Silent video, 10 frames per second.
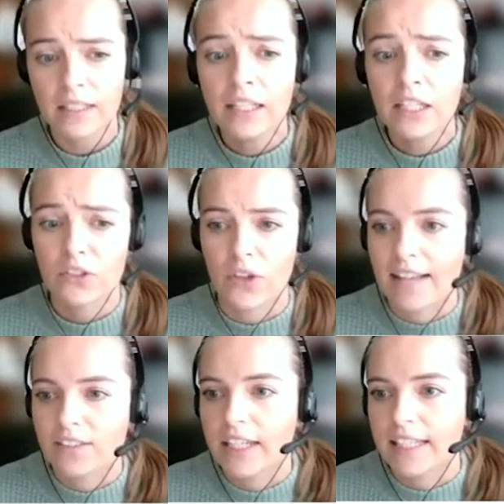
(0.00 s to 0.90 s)
So as
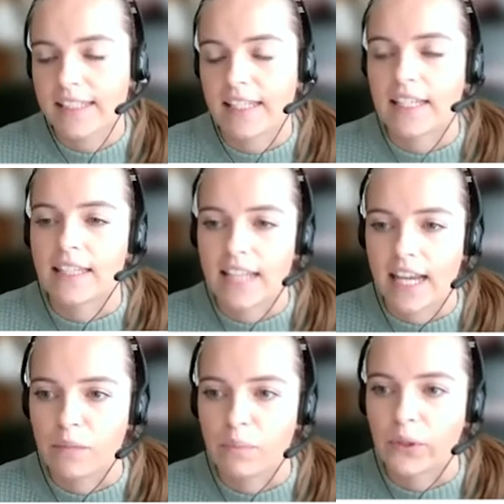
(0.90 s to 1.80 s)
you can see in the
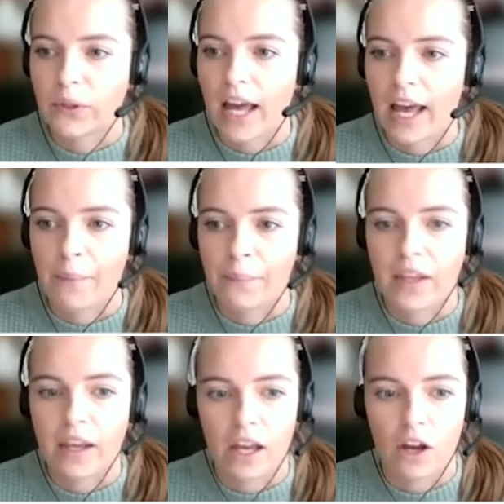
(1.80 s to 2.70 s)
table
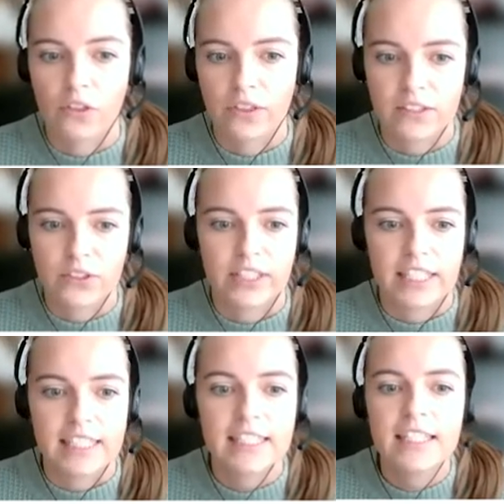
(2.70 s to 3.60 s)
on the
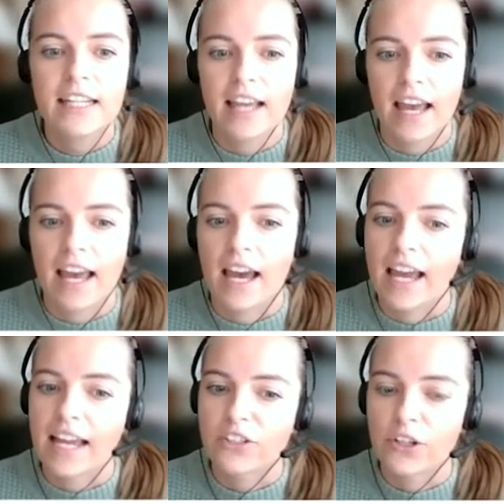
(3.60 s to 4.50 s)
screen,
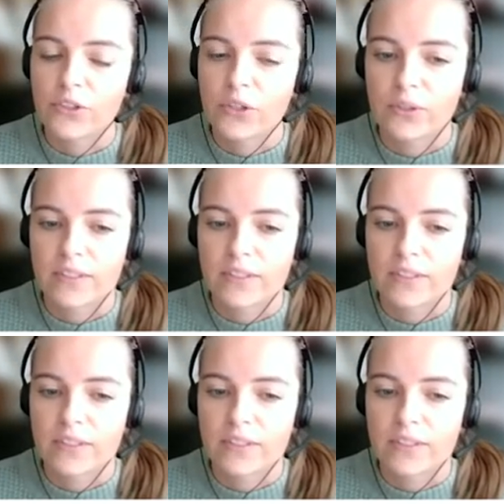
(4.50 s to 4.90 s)
in total,